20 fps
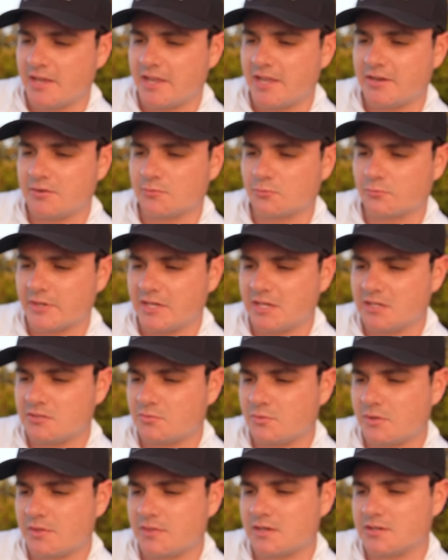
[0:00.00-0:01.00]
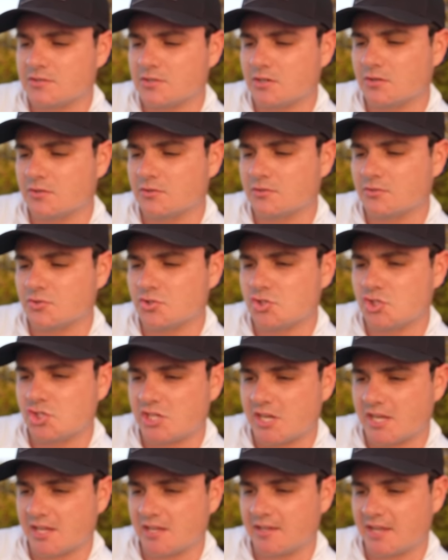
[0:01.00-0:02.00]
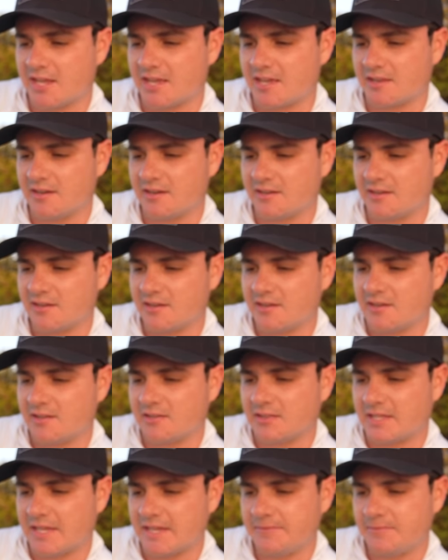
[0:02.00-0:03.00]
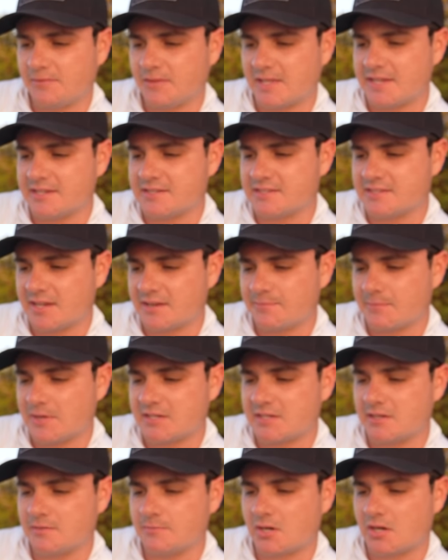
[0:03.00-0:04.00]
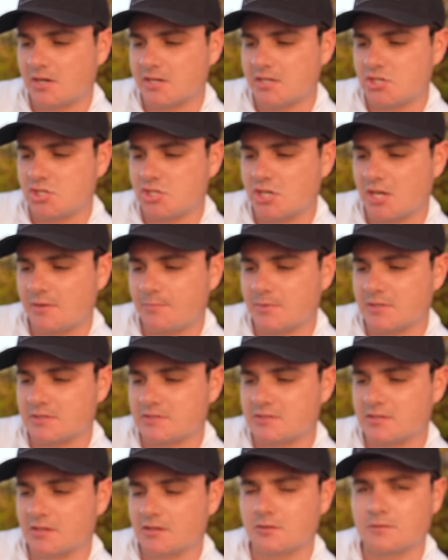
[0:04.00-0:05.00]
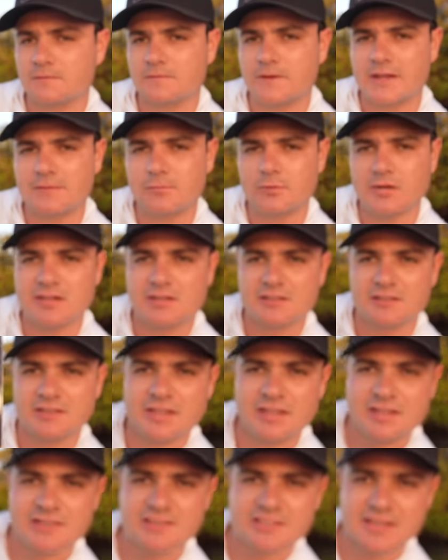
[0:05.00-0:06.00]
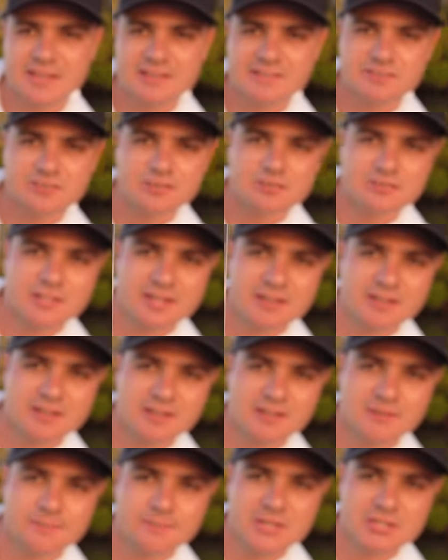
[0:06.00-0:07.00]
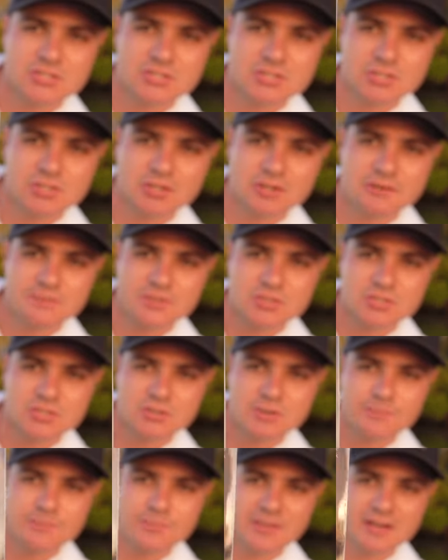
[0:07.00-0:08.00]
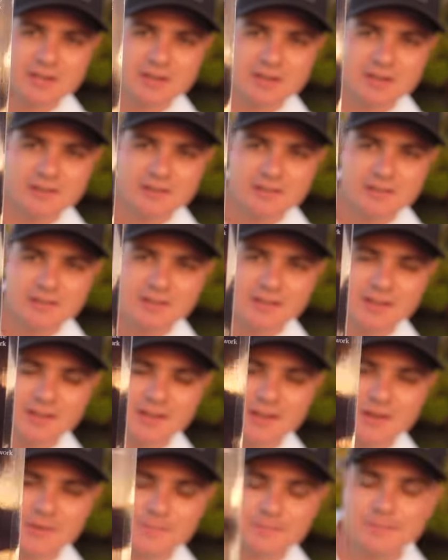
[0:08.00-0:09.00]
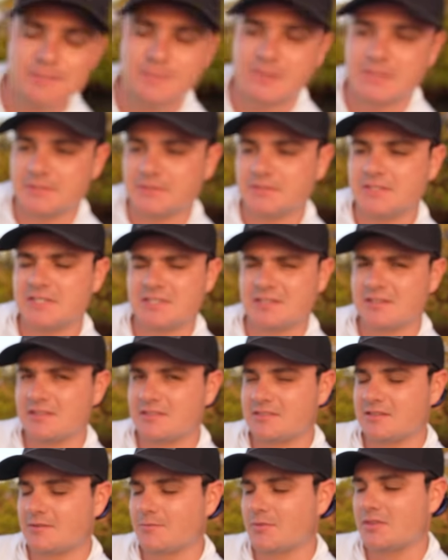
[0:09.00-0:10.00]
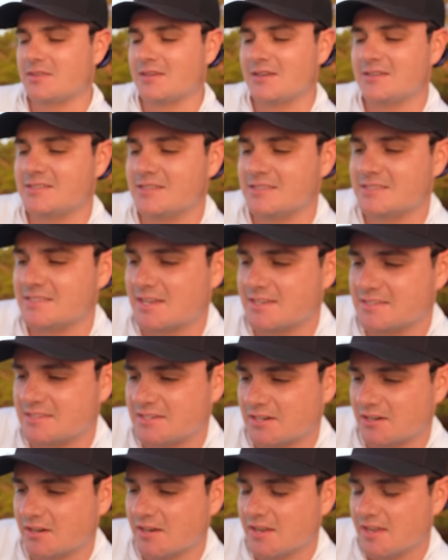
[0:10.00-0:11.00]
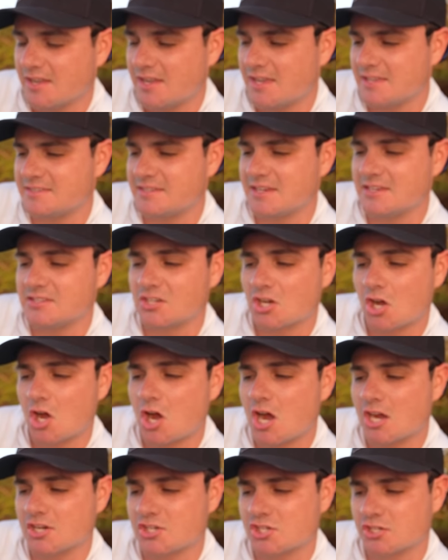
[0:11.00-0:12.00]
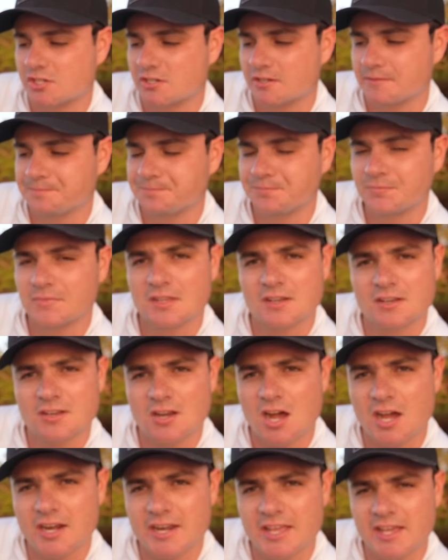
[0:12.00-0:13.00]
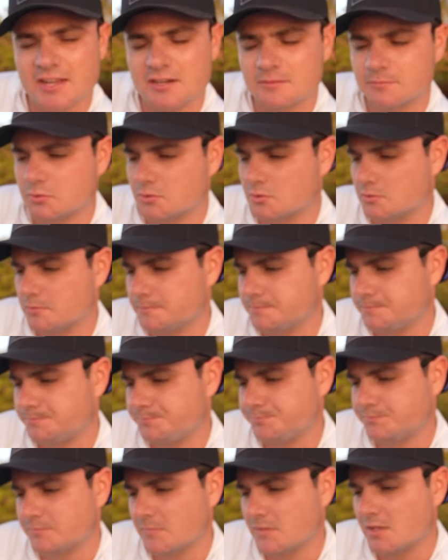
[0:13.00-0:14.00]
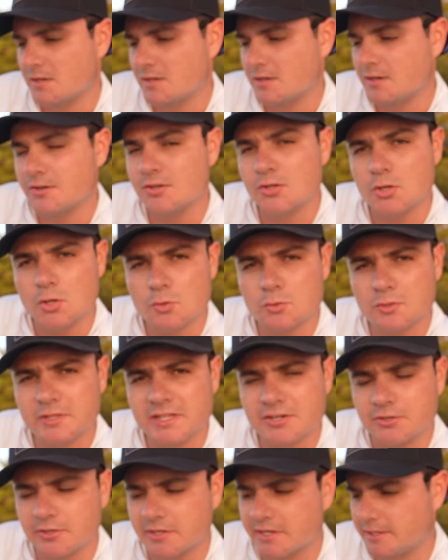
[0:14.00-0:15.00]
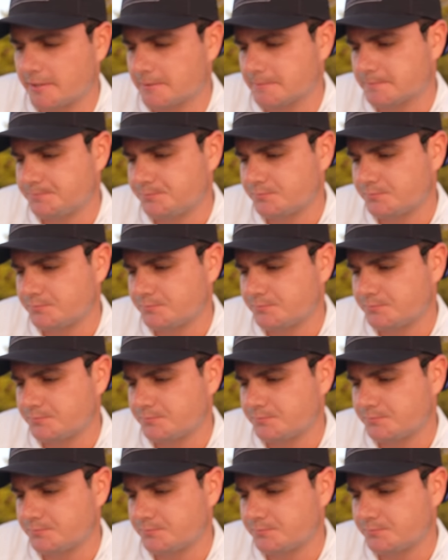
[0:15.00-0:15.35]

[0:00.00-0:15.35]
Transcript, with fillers: and rigged with internal jig head. Lifelike segmented body shape and subtle vibrating legs. Has a little uh, picture of the shrimp there. Um, but listen to some of the things it says here. It says caution, not edible, no littering,